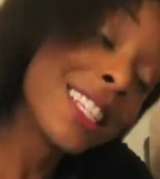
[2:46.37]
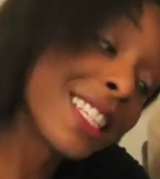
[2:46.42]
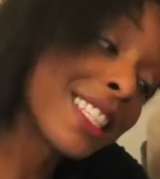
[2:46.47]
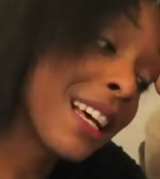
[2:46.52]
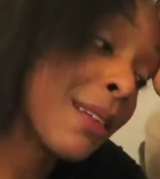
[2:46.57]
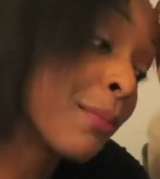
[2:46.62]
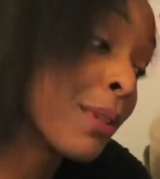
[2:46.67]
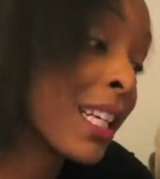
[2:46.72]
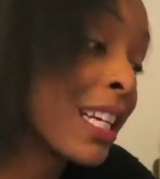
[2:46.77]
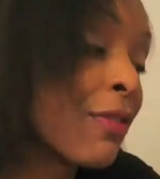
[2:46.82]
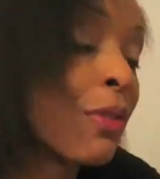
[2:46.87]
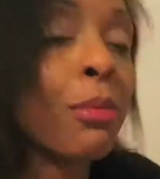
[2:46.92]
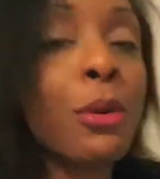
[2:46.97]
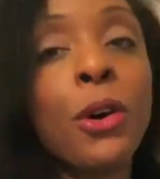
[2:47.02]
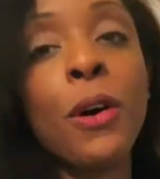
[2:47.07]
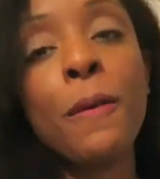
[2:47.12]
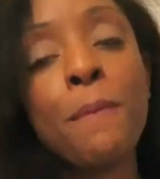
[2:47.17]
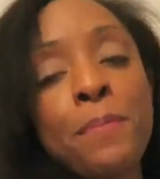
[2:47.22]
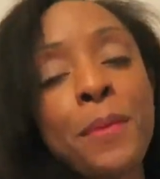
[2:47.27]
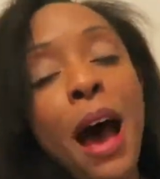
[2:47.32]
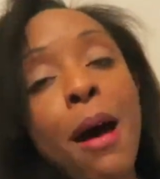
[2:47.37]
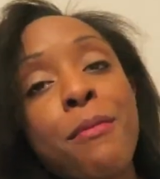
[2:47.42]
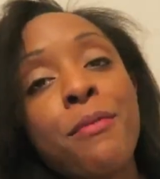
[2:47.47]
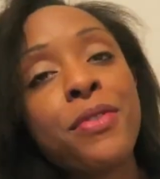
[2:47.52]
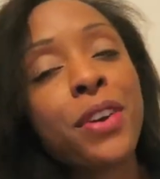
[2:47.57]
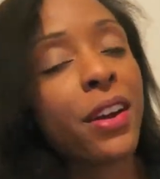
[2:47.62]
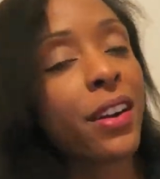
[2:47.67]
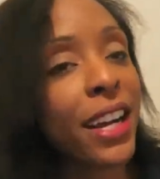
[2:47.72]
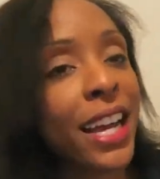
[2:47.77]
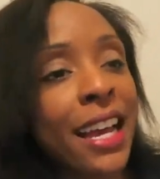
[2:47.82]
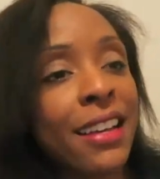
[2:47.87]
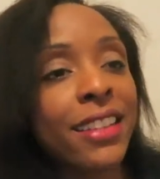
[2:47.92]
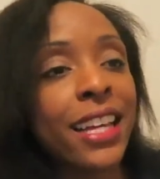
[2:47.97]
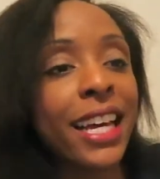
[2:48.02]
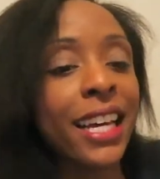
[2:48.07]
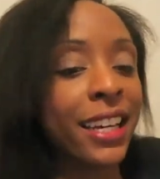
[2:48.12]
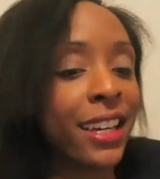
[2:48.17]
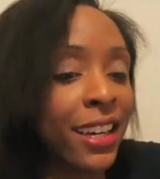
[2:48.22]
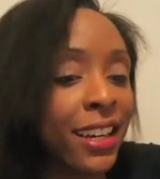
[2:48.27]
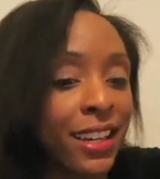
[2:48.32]
This is unbelievable. I'm very
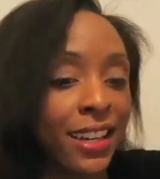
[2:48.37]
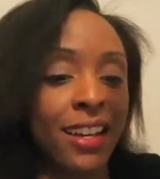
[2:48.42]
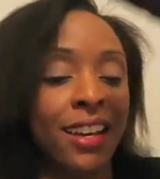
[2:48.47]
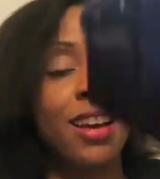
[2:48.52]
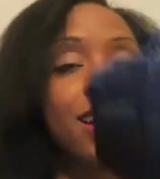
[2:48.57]
like